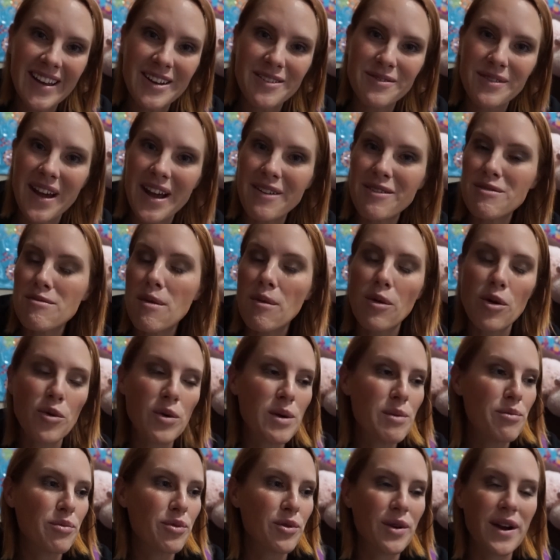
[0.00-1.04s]
And I remember
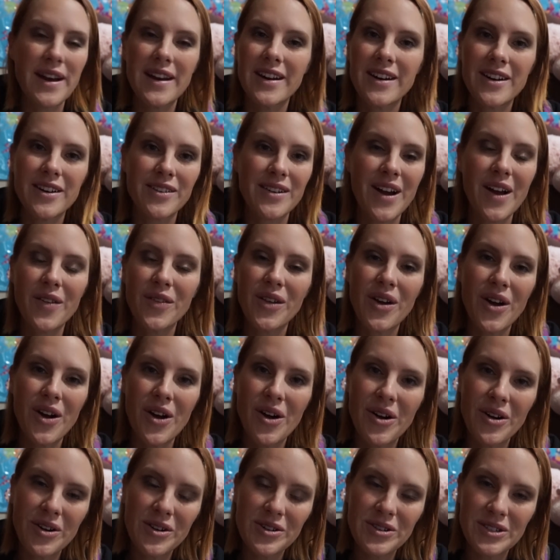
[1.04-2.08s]
we paraded around the
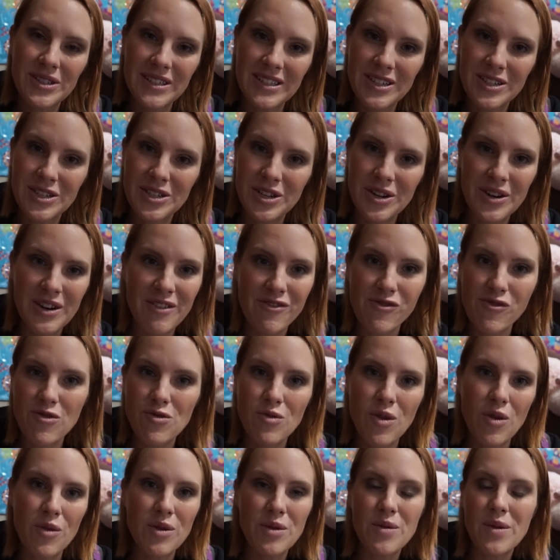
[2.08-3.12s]
halls and showed everyone
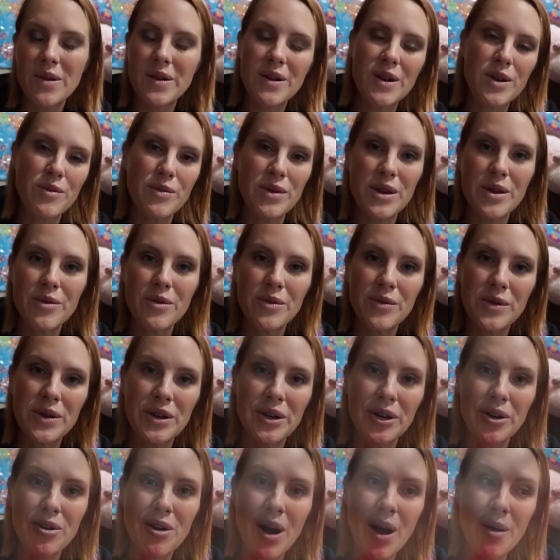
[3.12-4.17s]
what we wanted to be when we
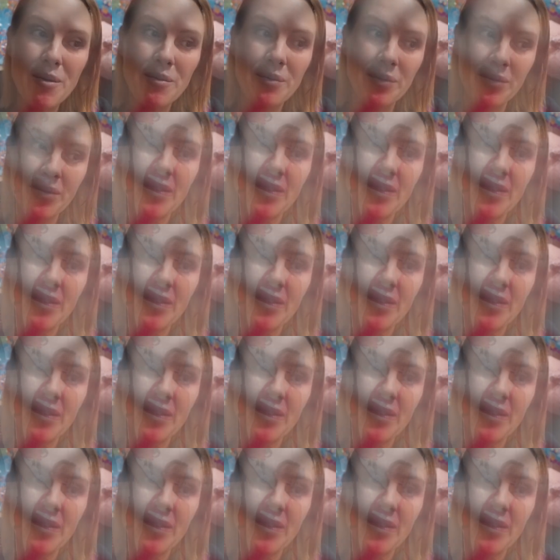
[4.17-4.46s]
grew up.